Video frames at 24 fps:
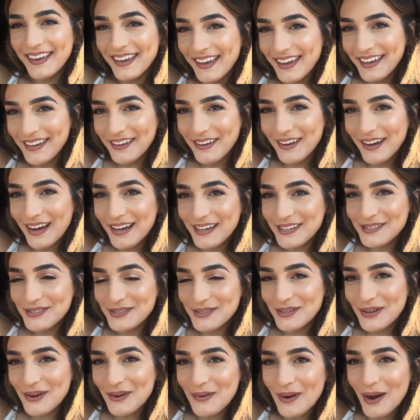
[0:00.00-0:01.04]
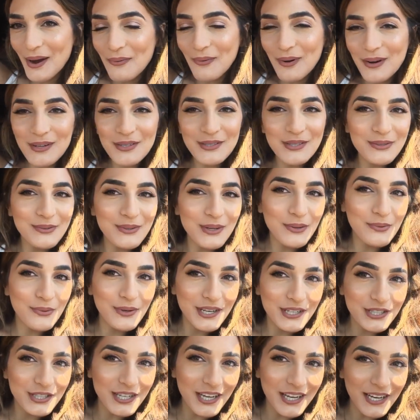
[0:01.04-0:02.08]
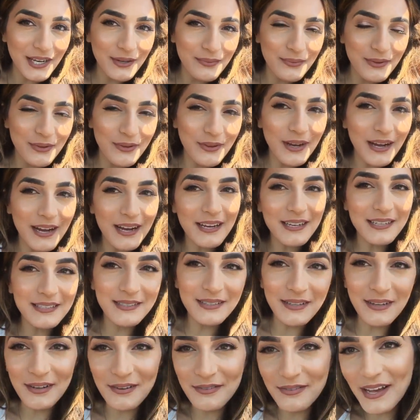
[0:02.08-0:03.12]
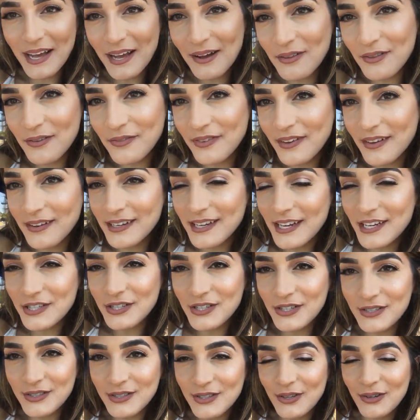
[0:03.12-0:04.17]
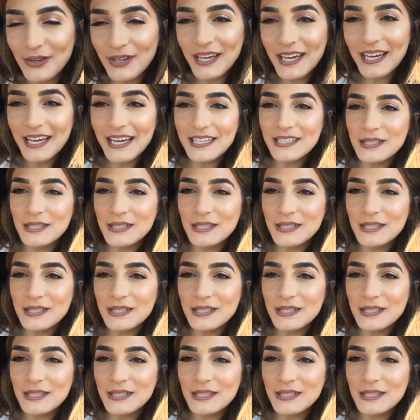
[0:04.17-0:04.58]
Hey you guys, so I wanted to do a quick check-in with you guys of how the foundation is looking.